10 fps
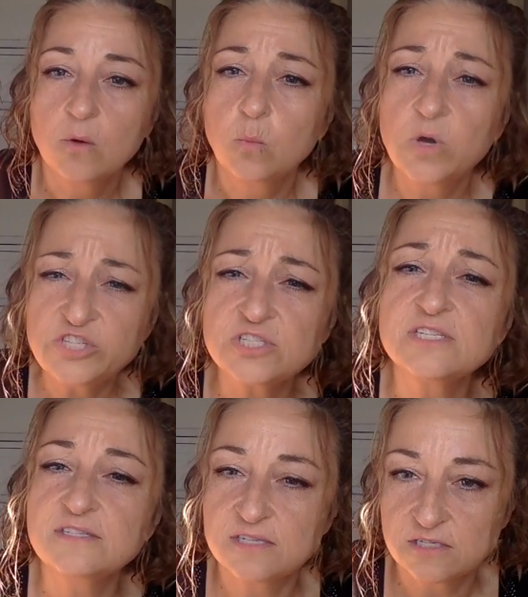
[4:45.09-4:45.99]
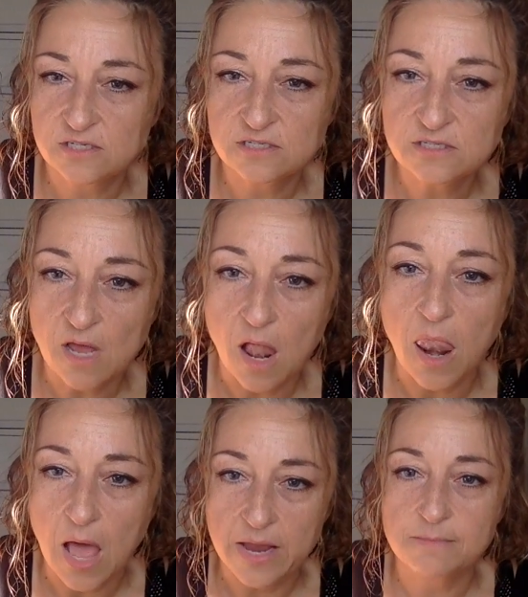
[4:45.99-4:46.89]
Which decisions
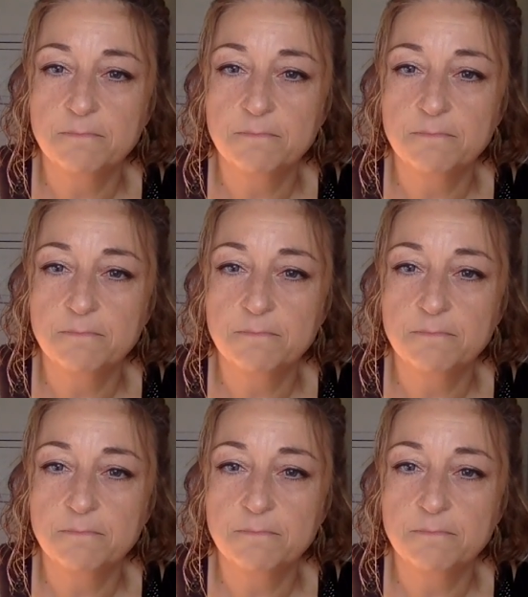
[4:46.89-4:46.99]
align